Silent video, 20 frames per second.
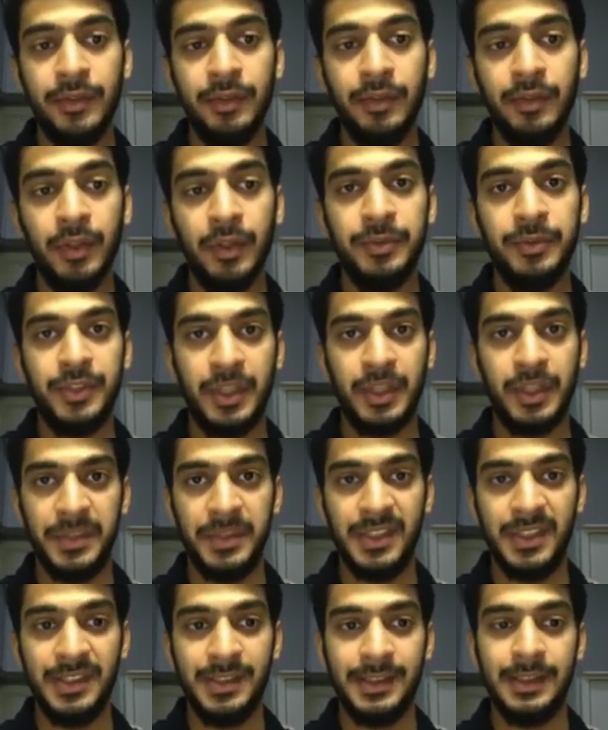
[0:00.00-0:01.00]
verb stem
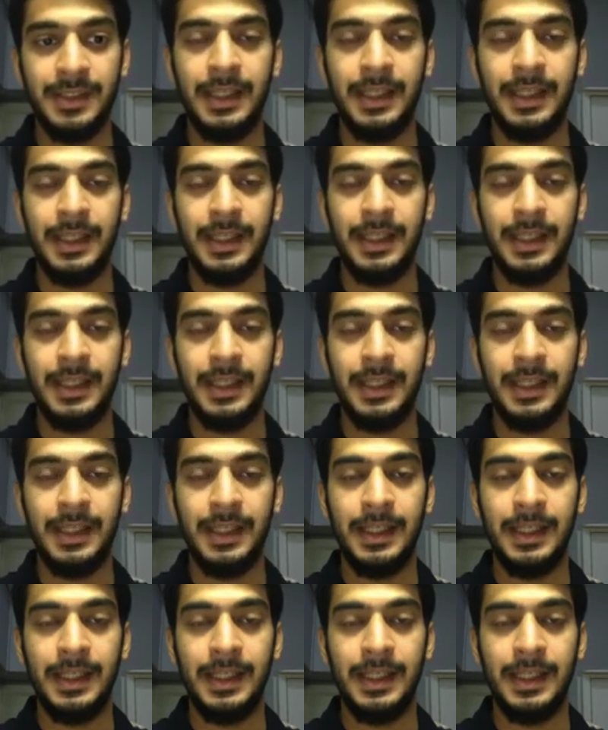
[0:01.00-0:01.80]
is n,